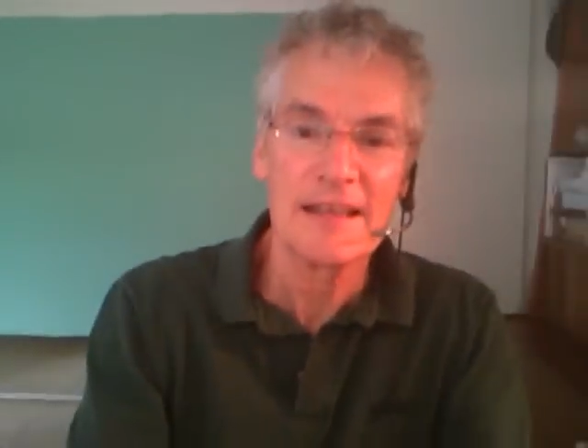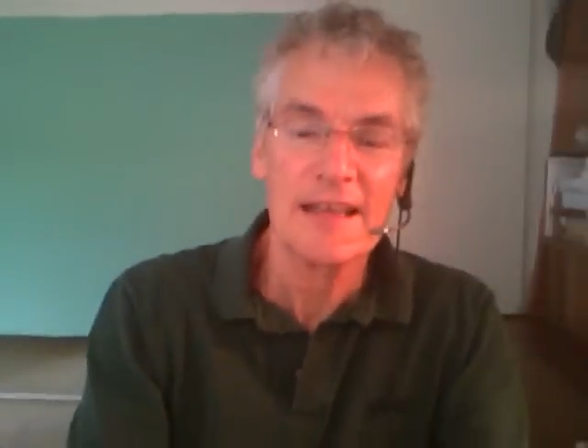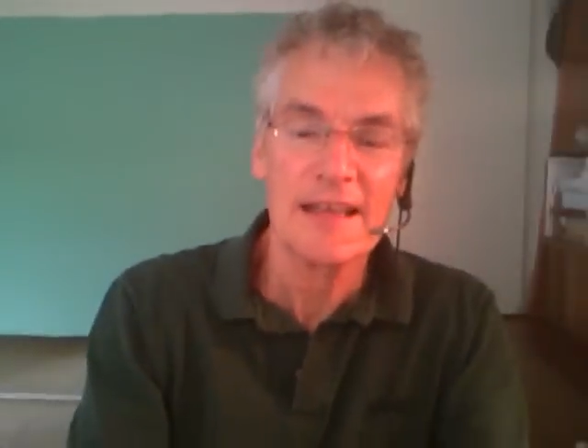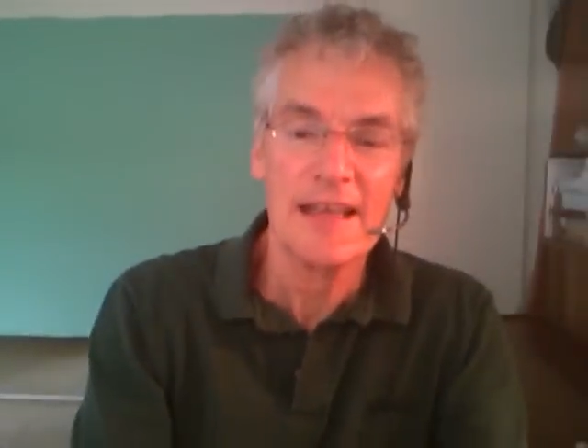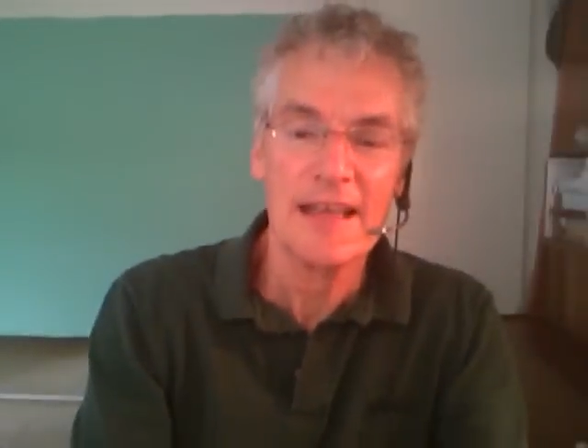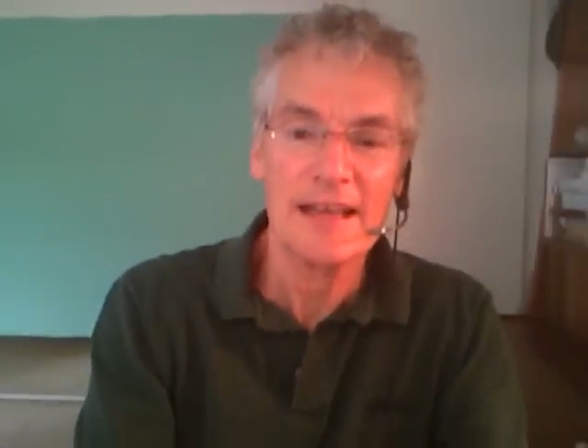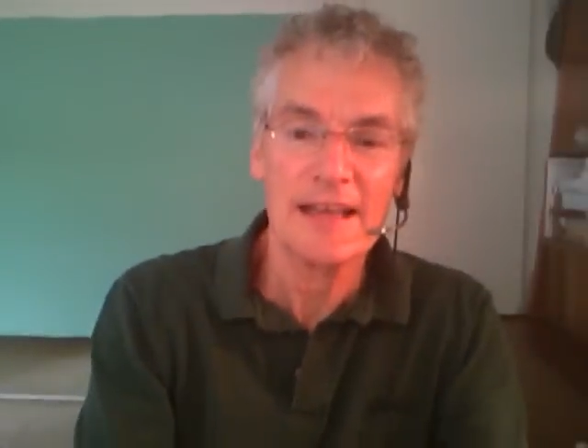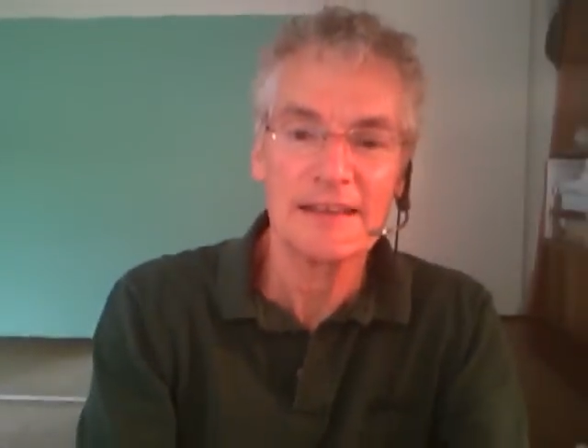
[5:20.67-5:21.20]

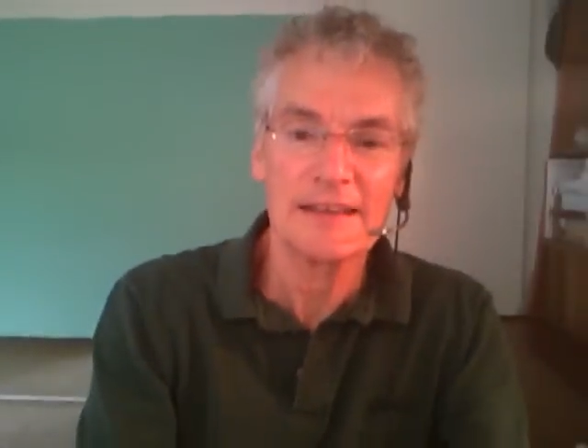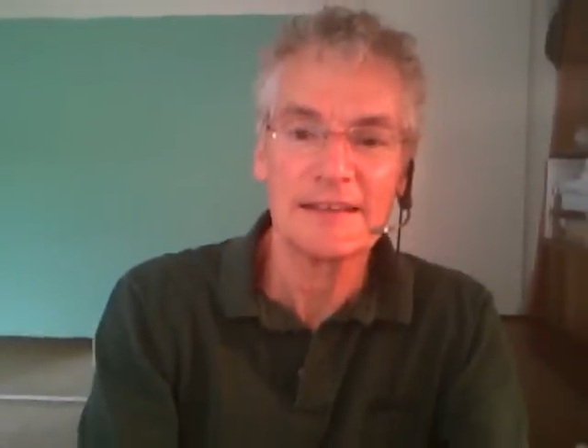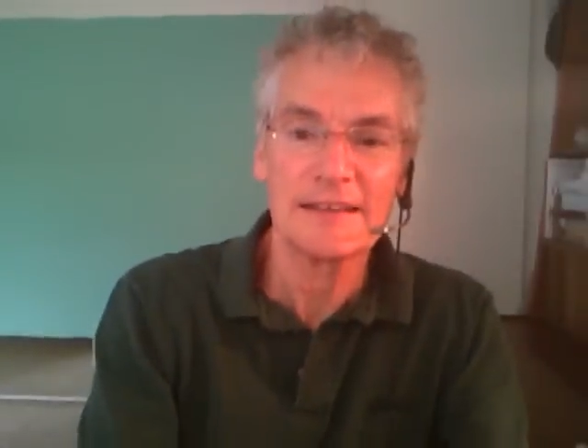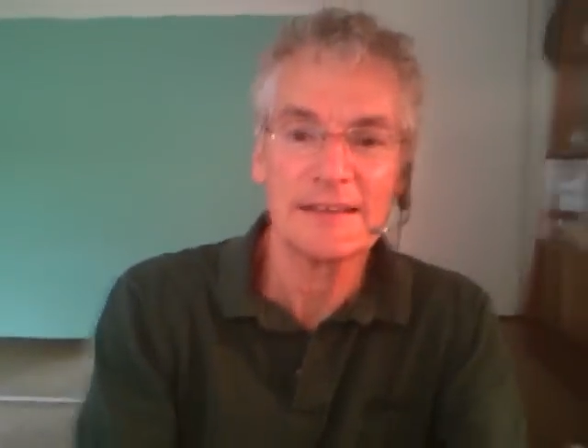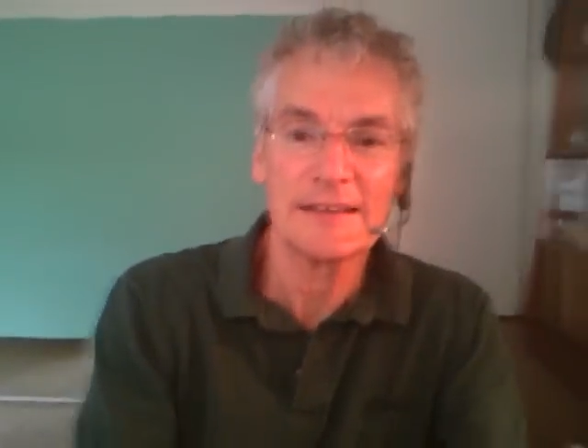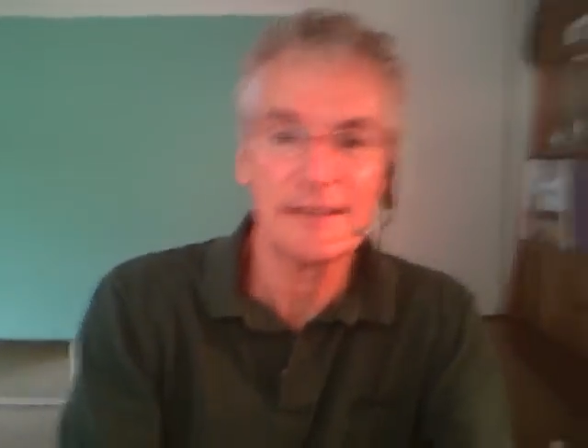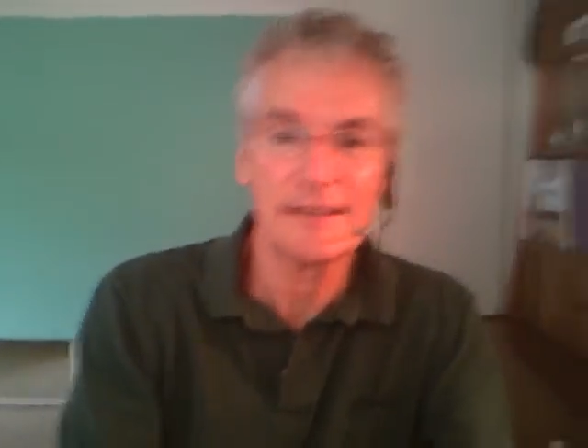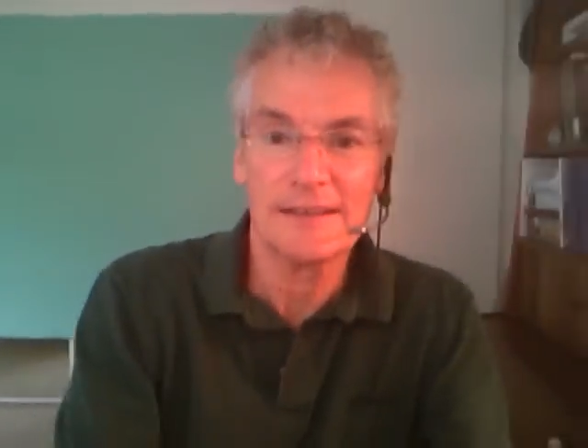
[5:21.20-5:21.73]
And
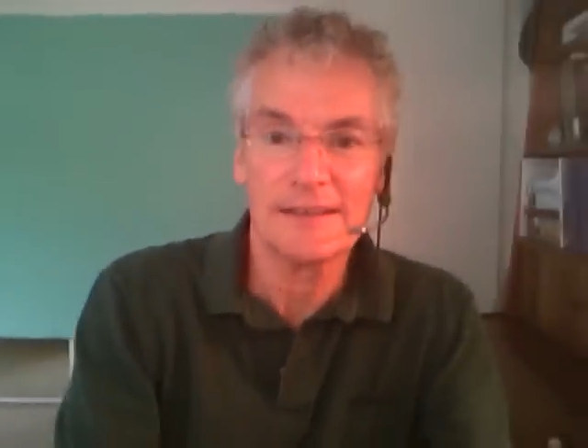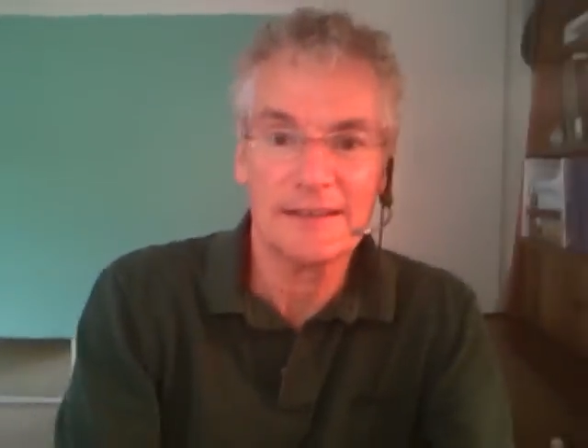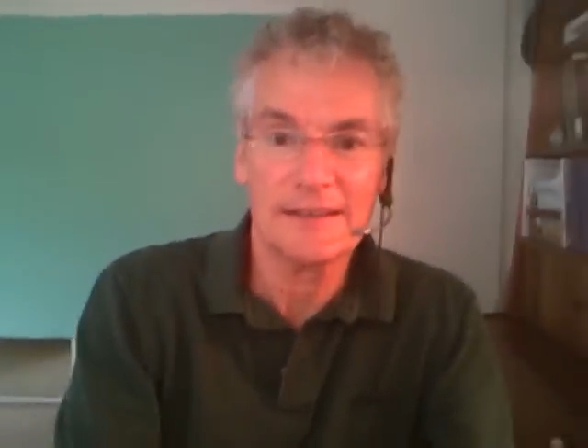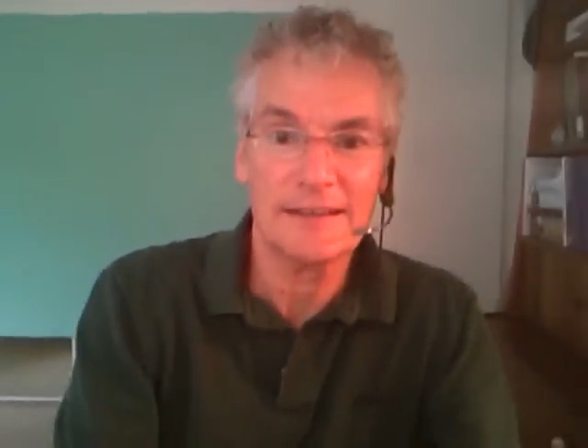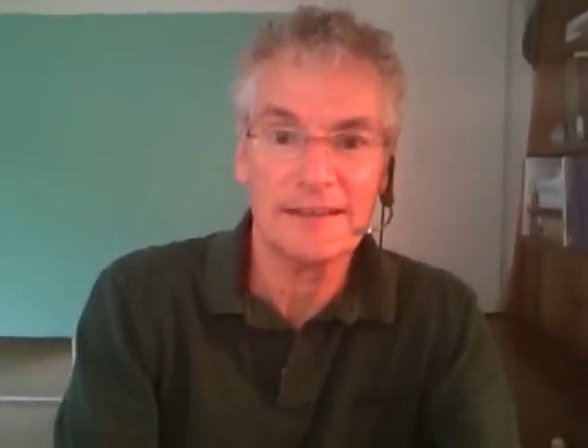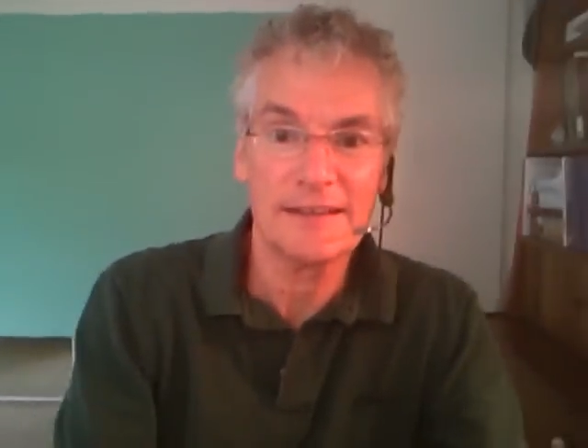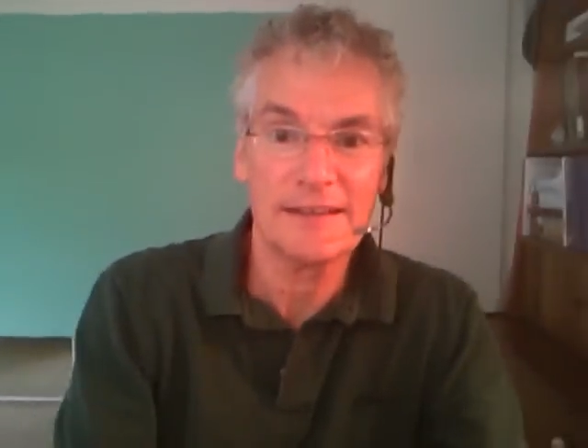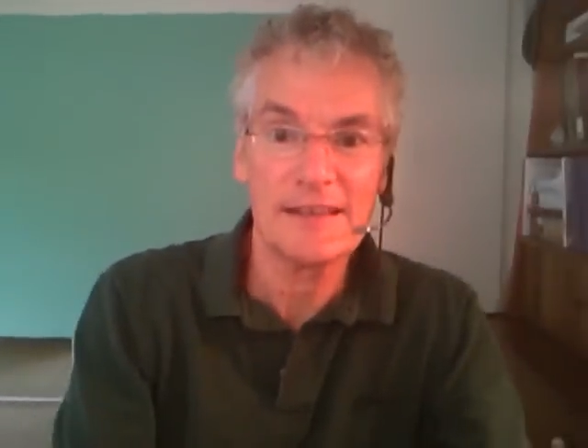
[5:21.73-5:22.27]

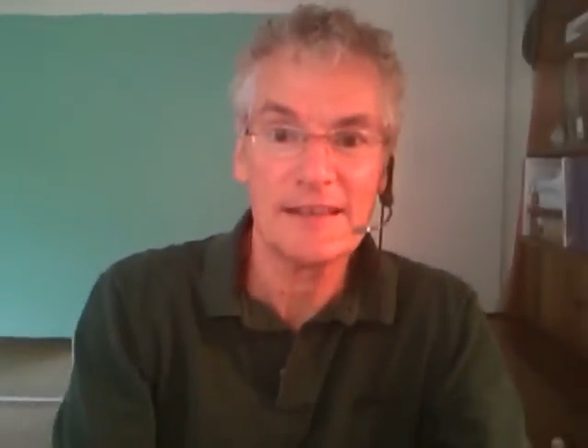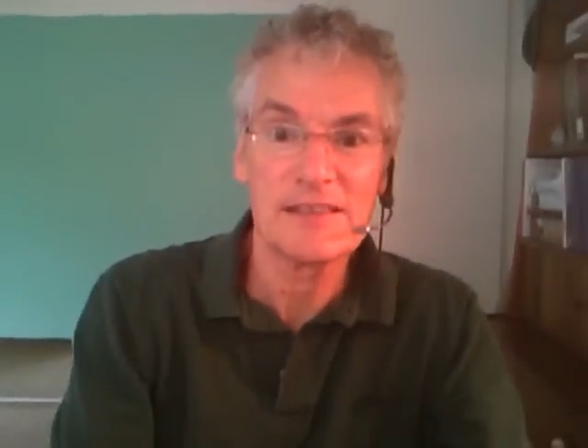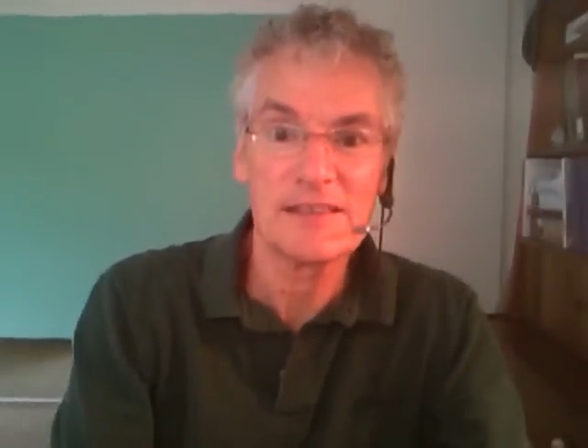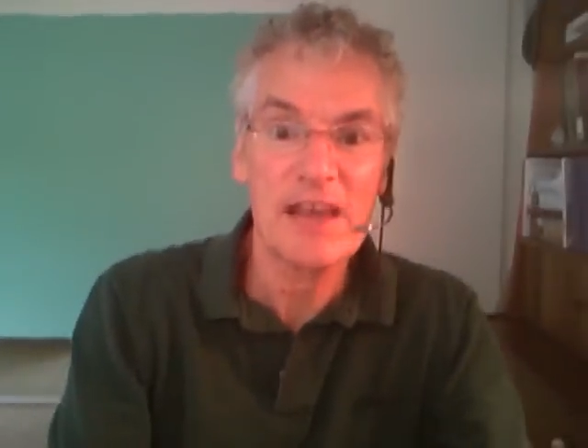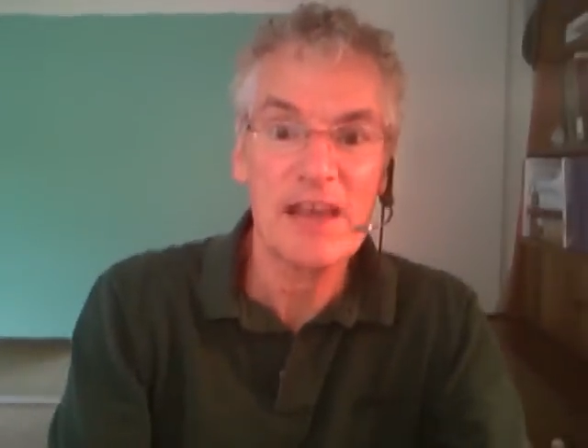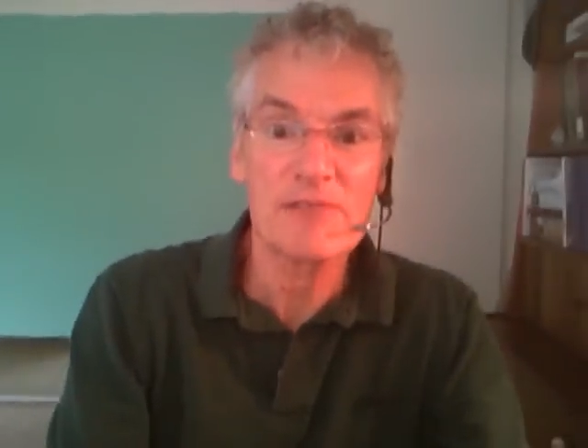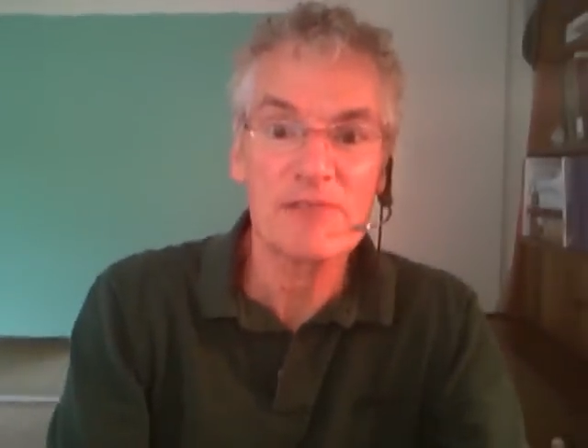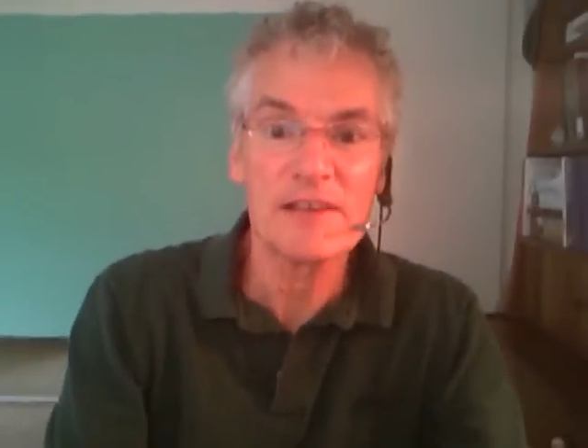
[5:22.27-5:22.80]
in
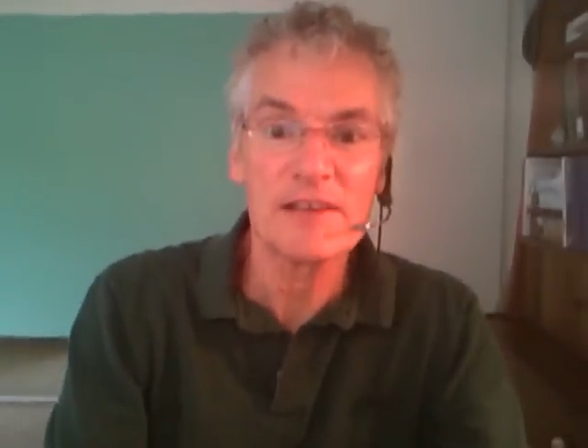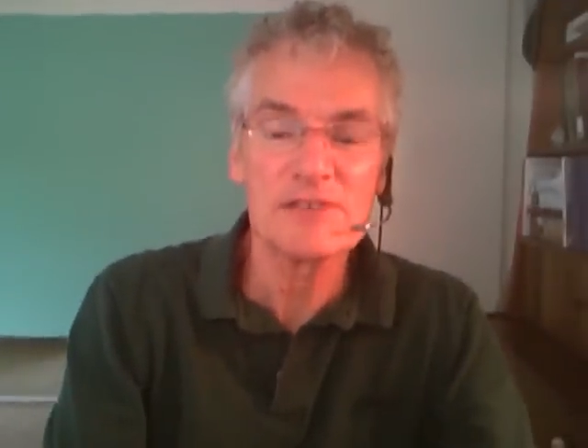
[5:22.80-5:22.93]
that way,